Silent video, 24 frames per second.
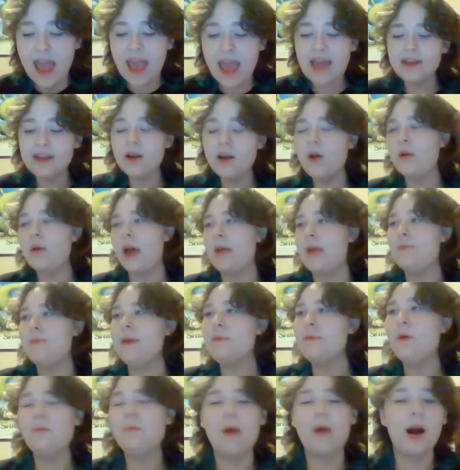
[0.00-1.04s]
And okay,
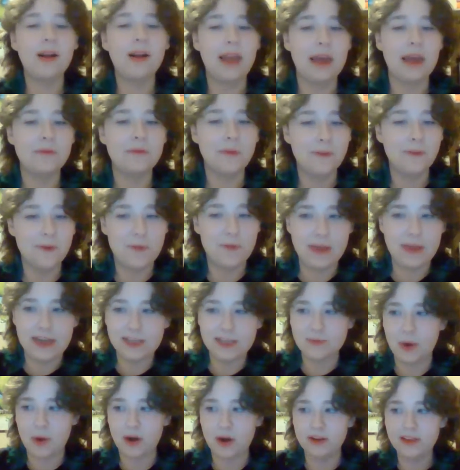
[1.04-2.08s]
people mock Edward for being
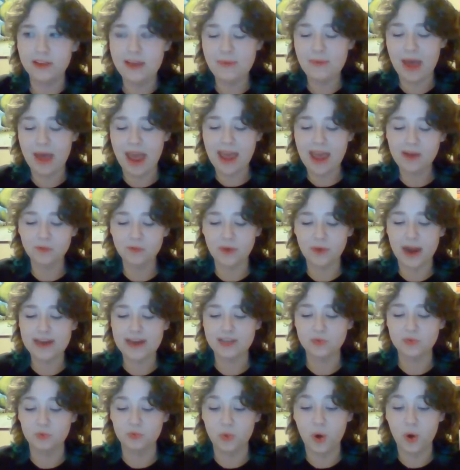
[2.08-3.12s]
sparkly, but Anne
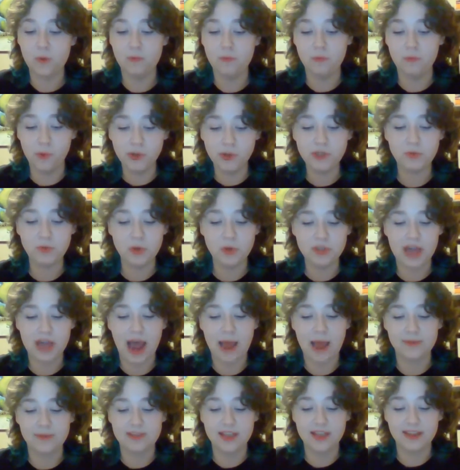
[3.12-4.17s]
Rice wrote multiple
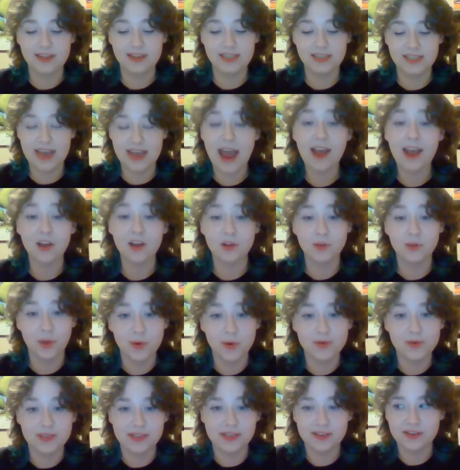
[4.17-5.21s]
times that Lestat
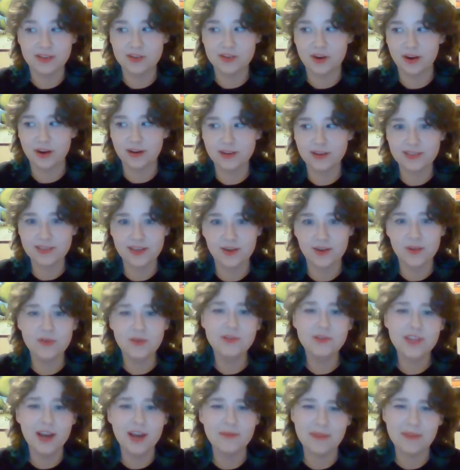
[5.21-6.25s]
glows in the dark, so you
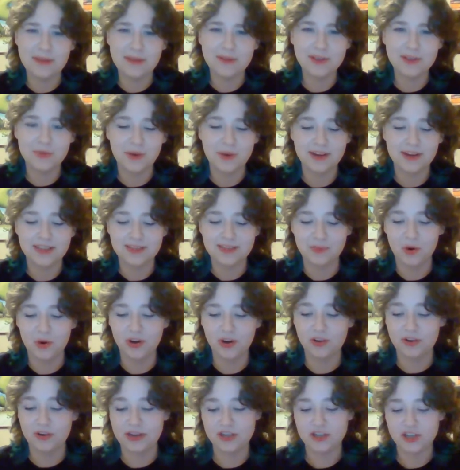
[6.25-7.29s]
tell me which one is more
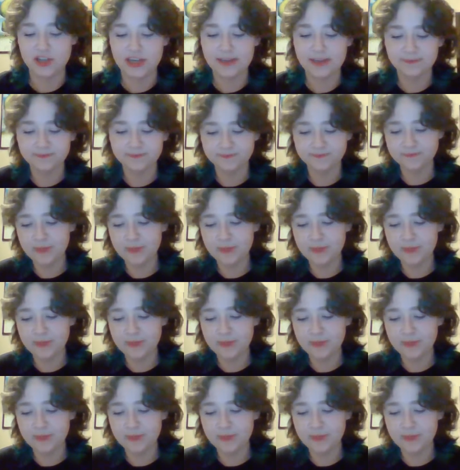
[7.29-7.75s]
cringy.